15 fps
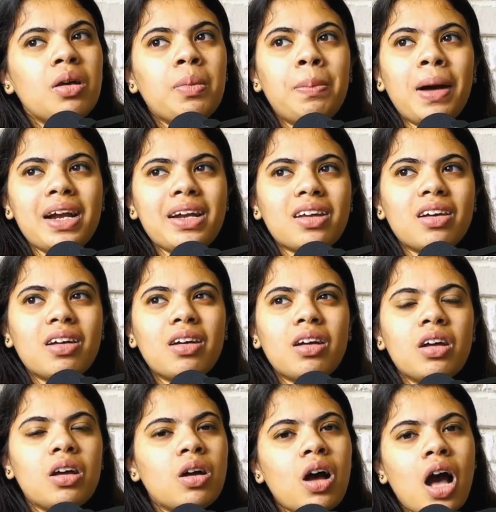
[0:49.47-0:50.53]
But
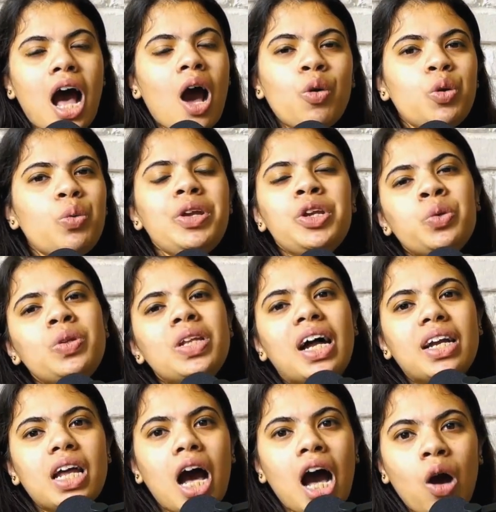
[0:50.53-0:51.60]
how do we do
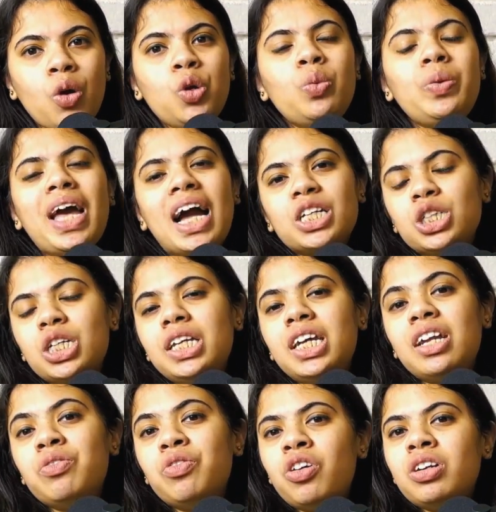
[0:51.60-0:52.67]
that? How do we actually
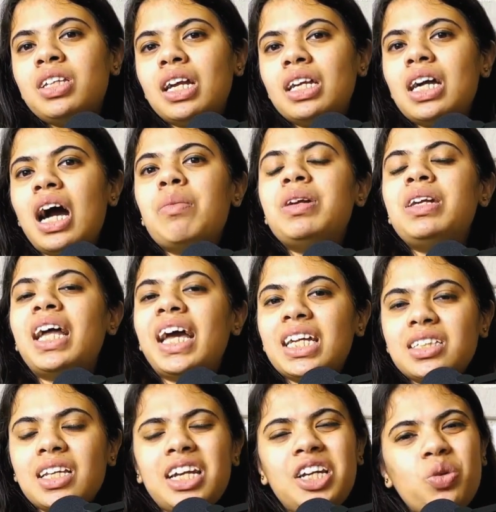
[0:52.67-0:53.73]
convert that carbon
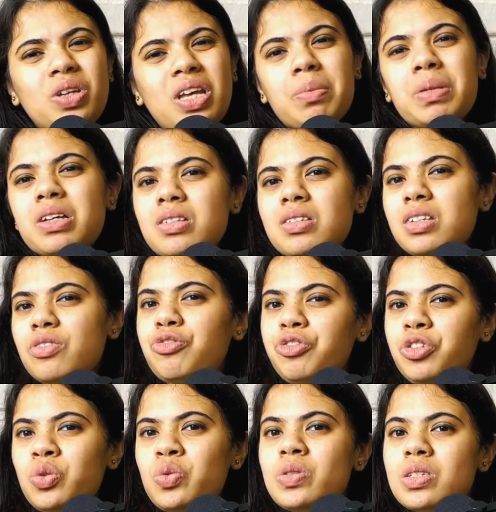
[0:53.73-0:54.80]
dioxide into chemicals and
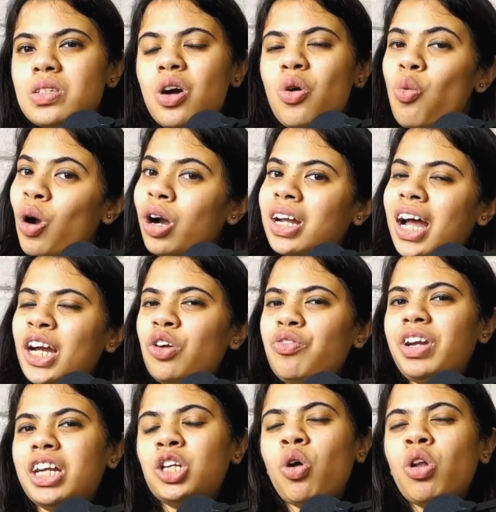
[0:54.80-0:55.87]
fuels? What kind
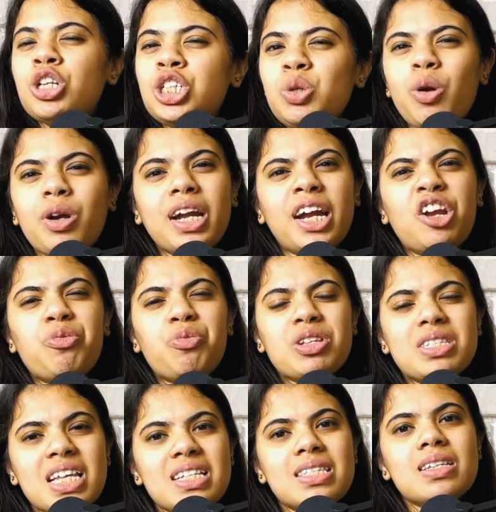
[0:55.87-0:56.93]
of technology, what kind of
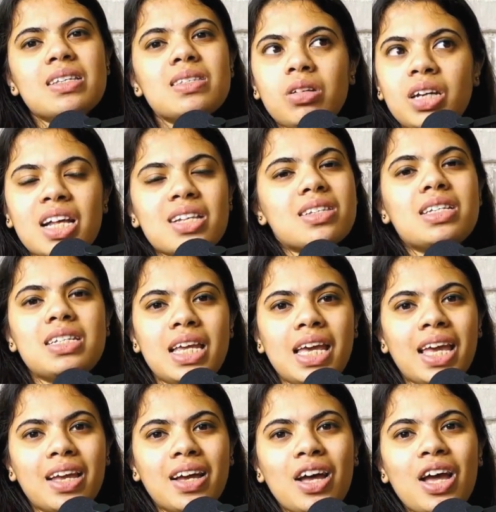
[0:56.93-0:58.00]
processes does it
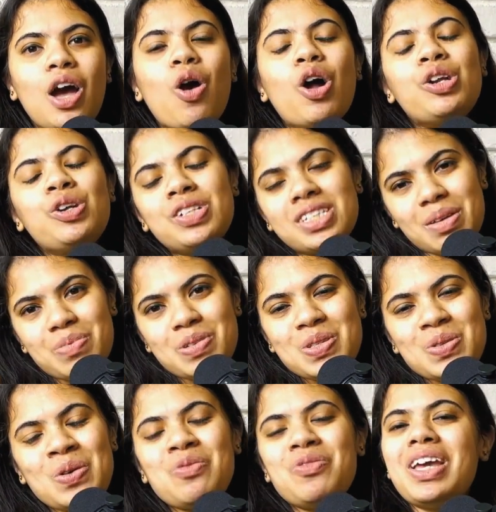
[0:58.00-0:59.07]
take? On today's
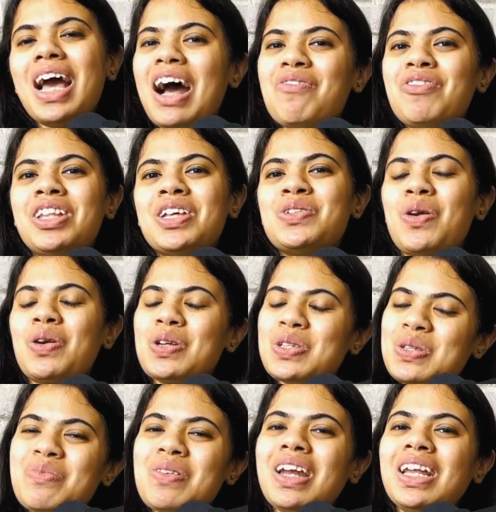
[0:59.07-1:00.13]
episode, we have with us Dr.
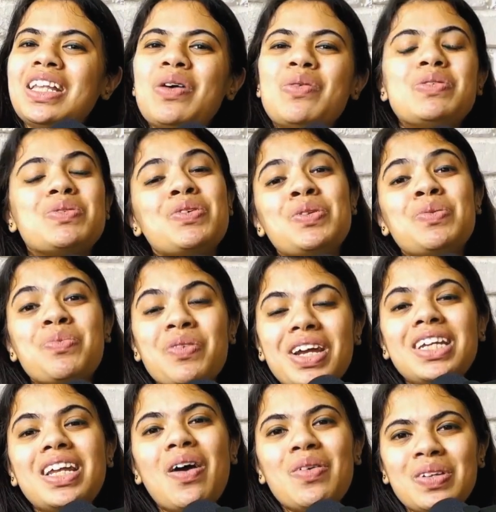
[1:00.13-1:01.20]
Sumanlata, who is going to
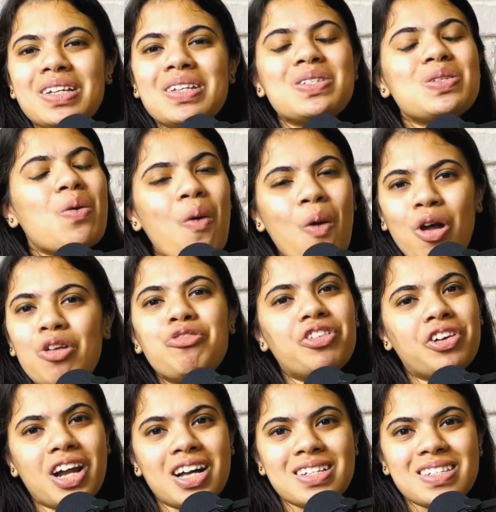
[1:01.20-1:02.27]
break down this all
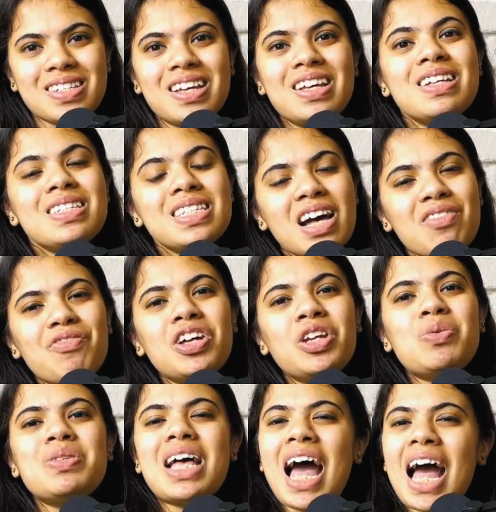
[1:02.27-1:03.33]
for us. Someone
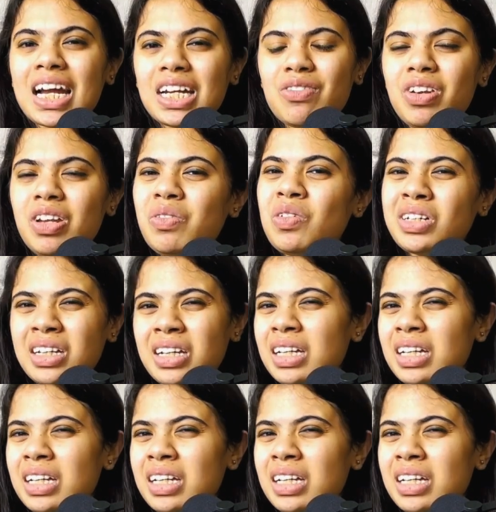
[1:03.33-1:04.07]
who is actively working